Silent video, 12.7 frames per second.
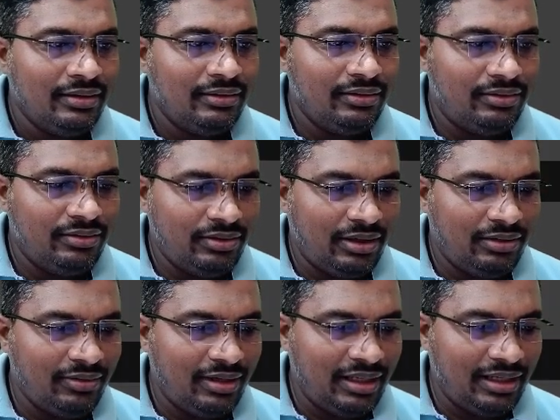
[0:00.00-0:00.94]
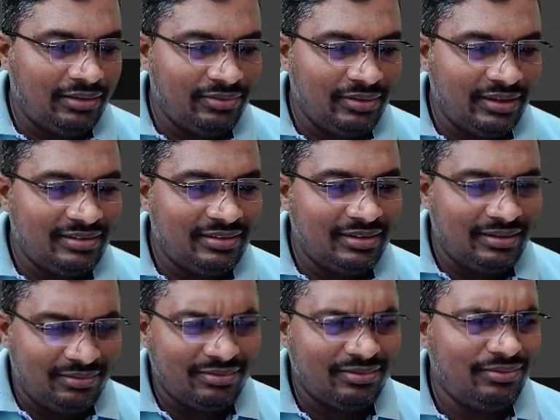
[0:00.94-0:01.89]
This is how I have, let's
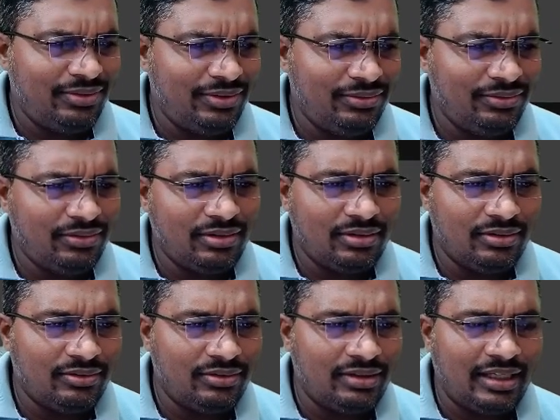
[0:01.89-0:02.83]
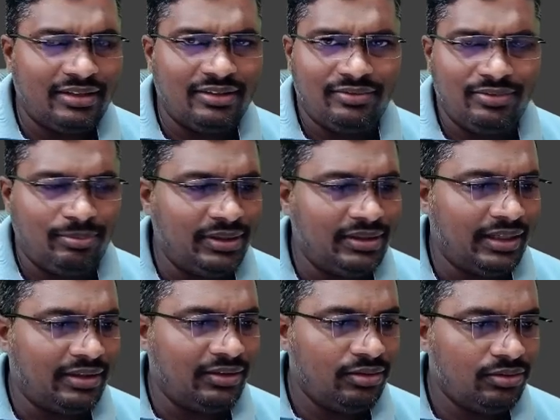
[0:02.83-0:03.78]
say, few 10-15
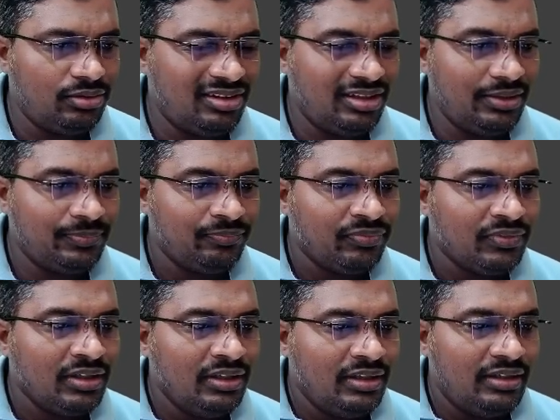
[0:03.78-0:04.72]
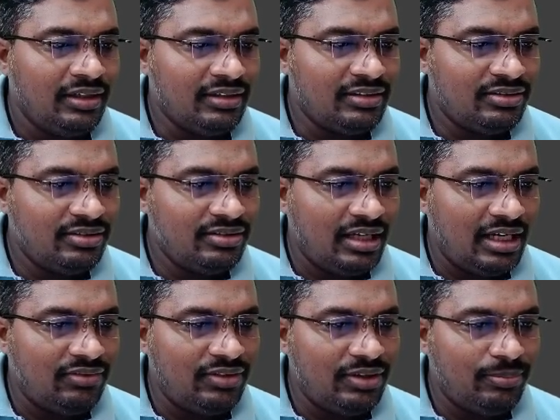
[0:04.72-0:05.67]
records. Okay, next is I
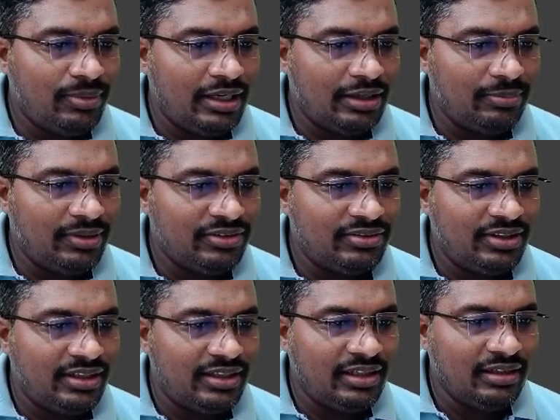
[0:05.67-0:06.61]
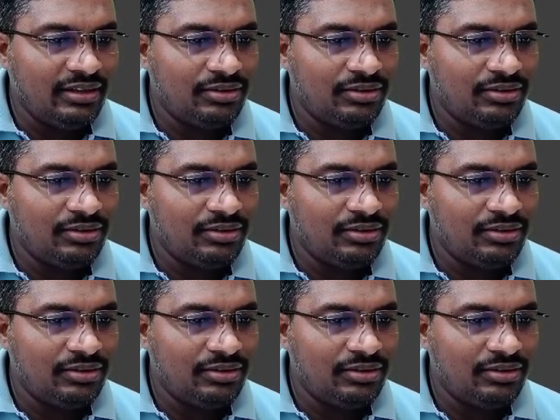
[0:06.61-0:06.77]
have departments data.